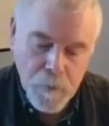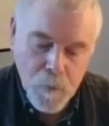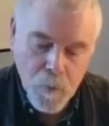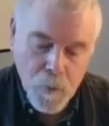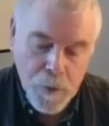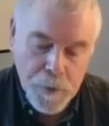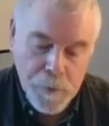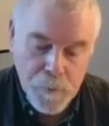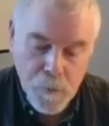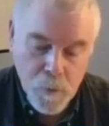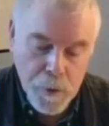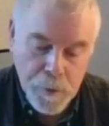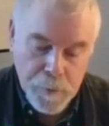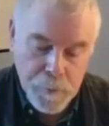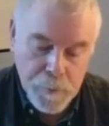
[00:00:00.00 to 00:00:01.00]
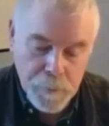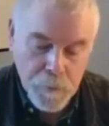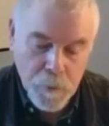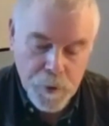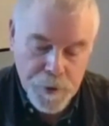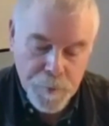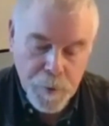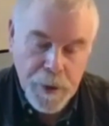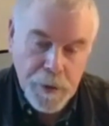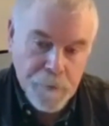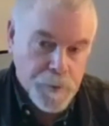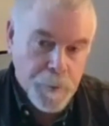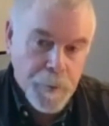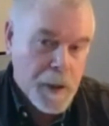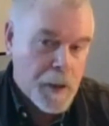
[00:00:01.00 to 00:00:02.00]
what you might
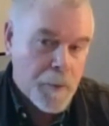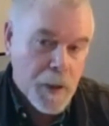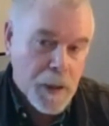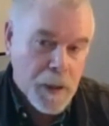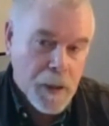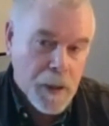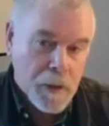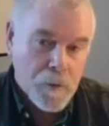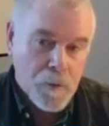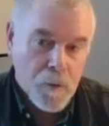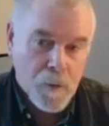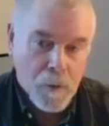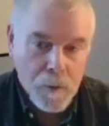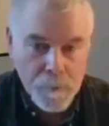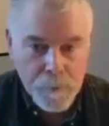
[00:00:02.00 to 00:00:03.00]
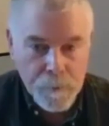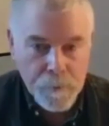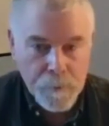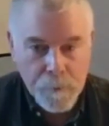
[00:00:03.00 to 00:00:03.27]
have to pay back, or